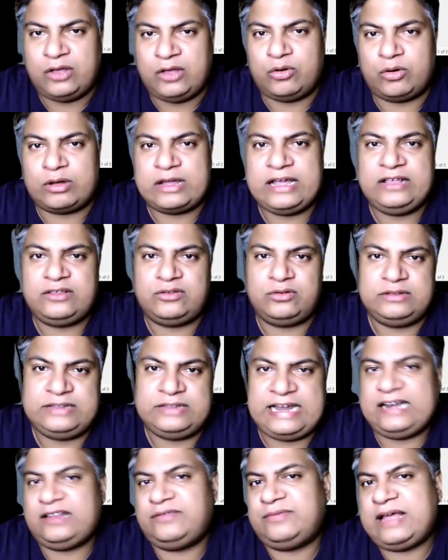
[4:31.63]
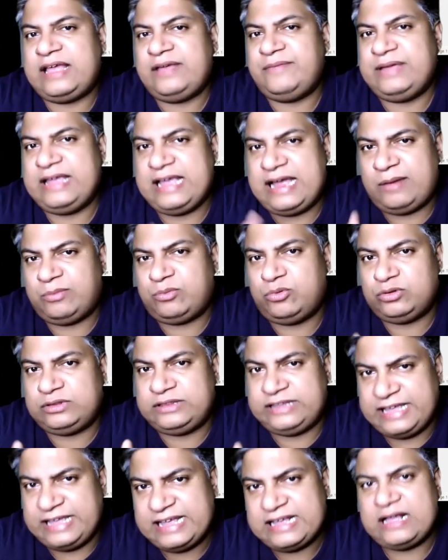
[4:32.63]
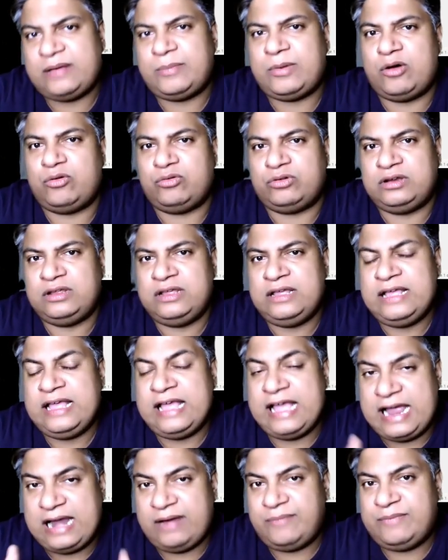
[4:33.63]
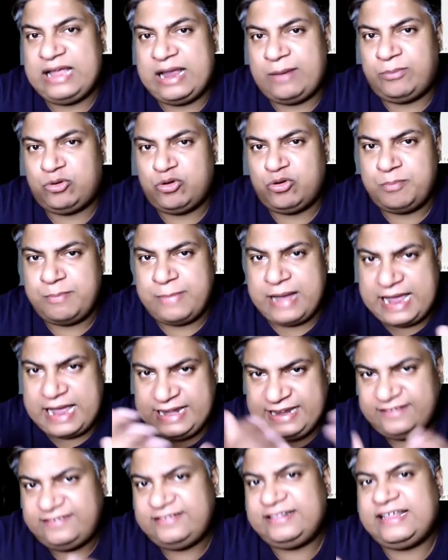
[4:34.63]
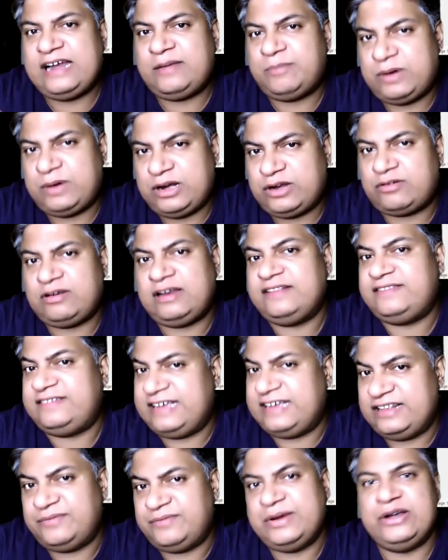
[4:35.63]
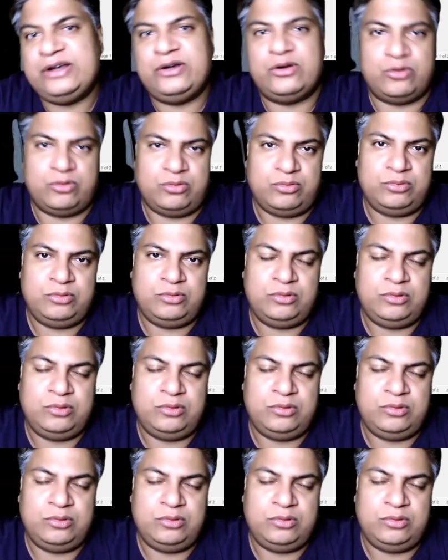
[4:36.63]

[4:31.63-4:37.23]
okay, so that's why we have to think about and we have to manage that particular change window.